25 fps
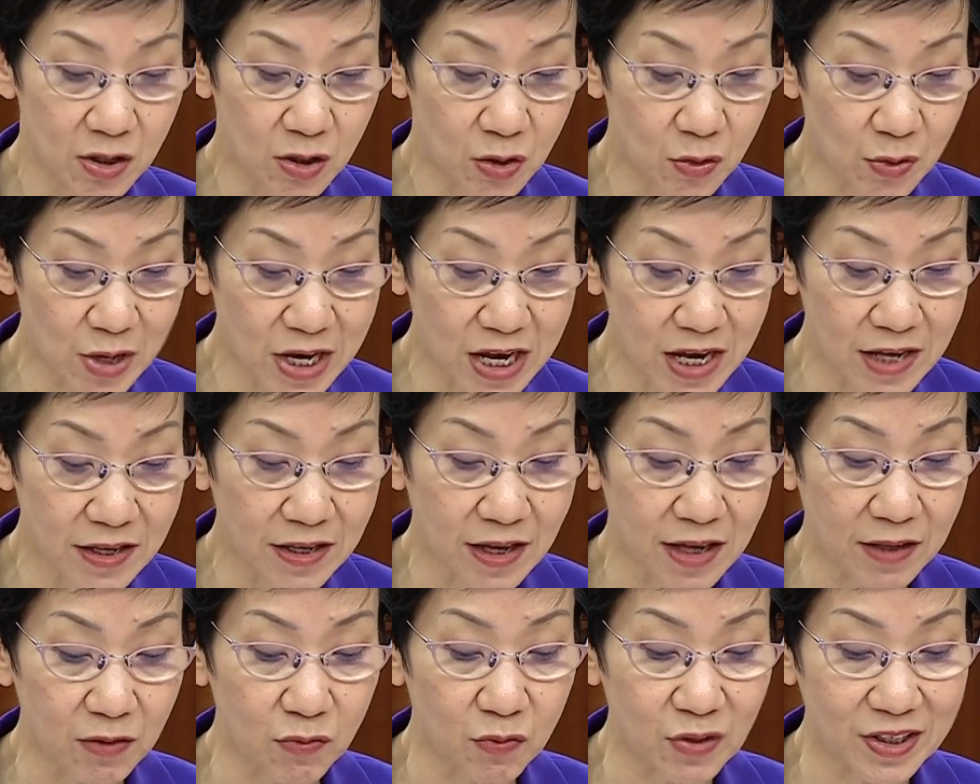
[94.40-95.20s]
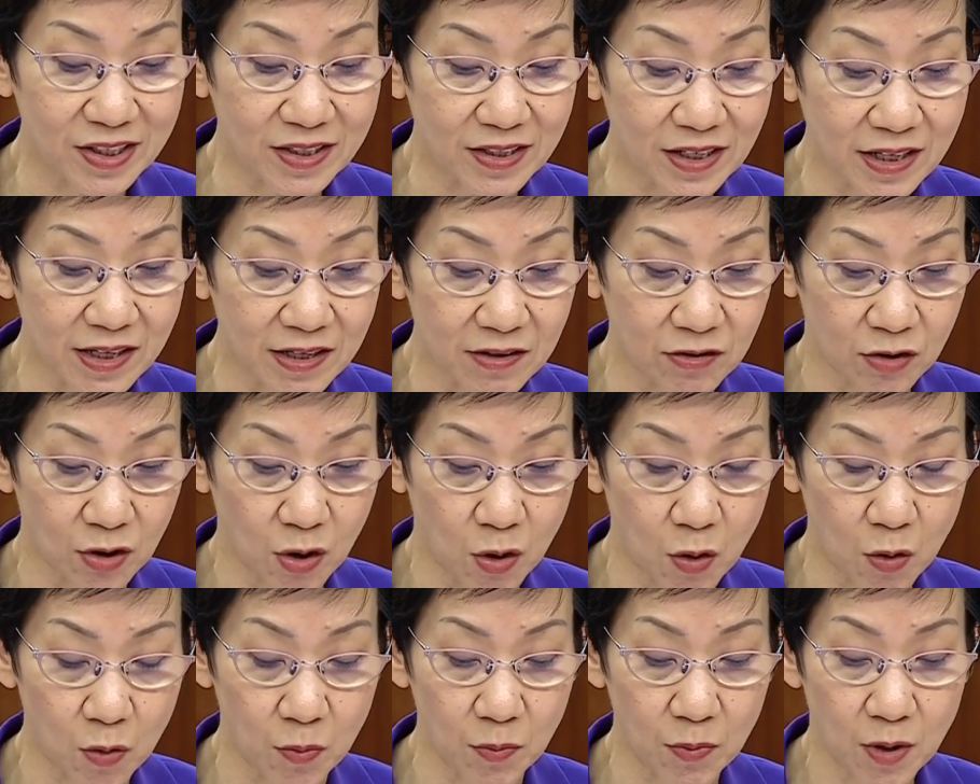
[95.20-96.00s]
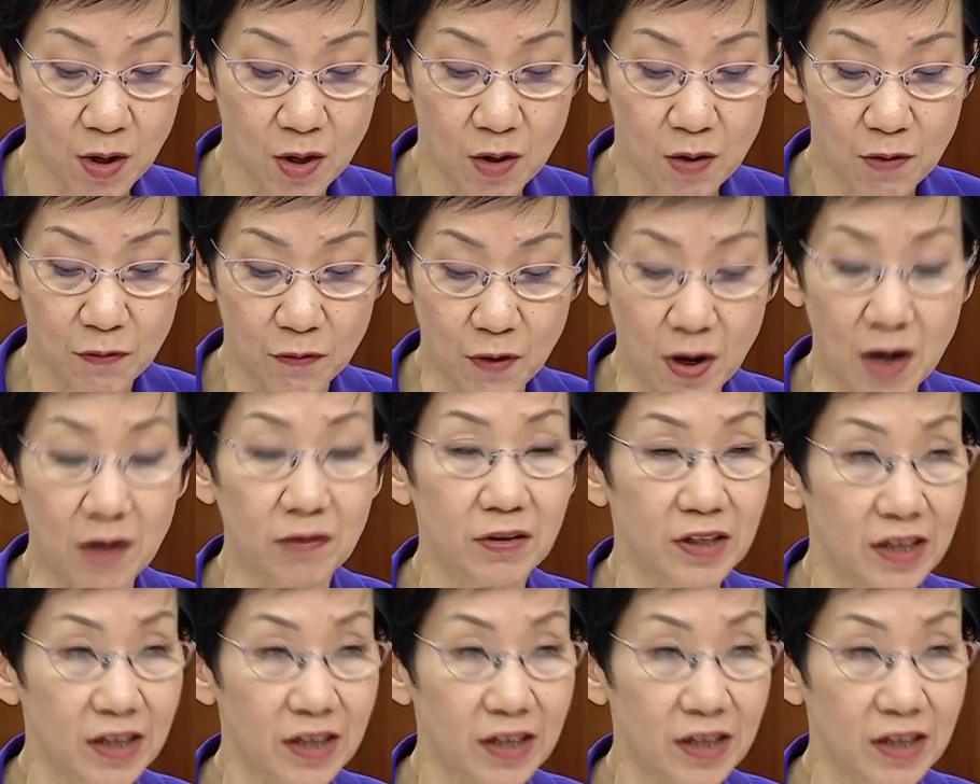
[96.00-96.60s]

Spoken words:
green, and resilient home for our